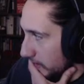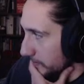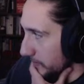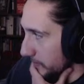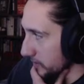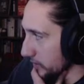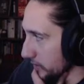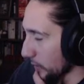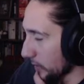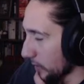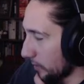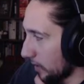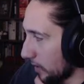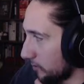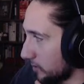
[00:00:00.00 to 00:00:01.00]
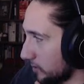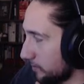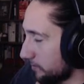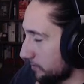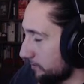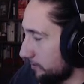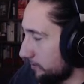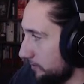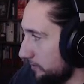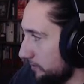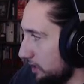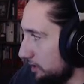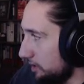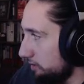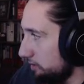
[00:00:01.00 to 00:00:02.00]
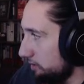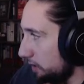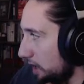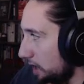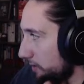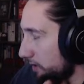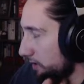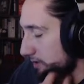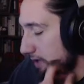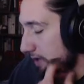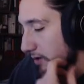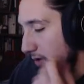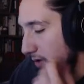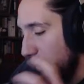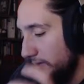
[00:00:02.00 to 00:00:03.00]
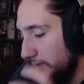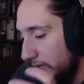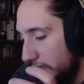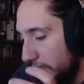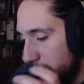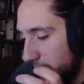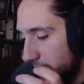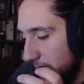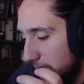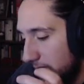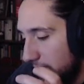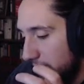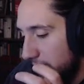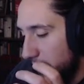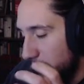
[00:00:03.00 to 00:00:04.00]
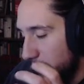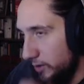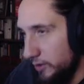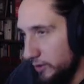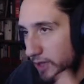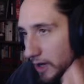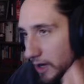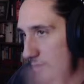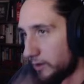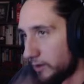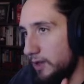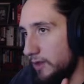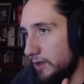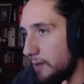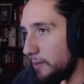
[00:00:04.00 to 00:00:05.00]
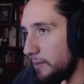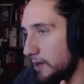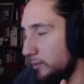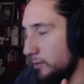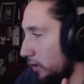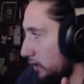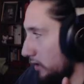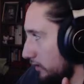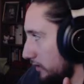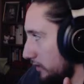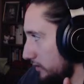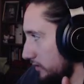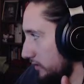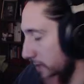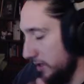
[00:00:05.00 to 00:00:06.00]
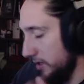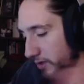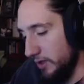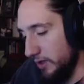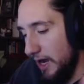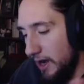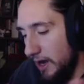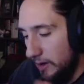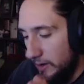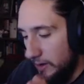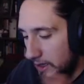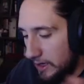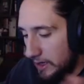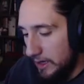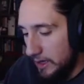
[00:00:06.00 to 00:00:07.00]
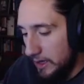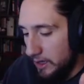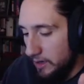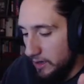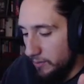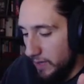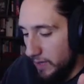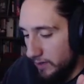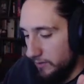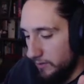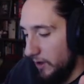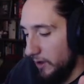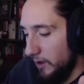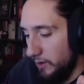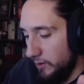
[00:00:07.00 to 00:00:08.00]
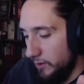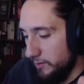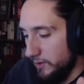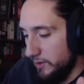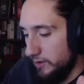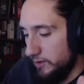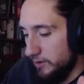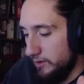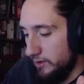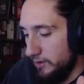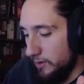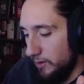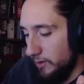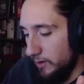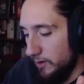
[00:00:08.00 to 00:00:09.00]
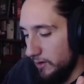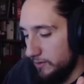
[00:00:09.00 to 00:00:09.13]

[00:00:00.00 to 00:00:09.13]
squared problem that he's describing, because now you have like, you're just calculating that many more collisions based on how many volumes your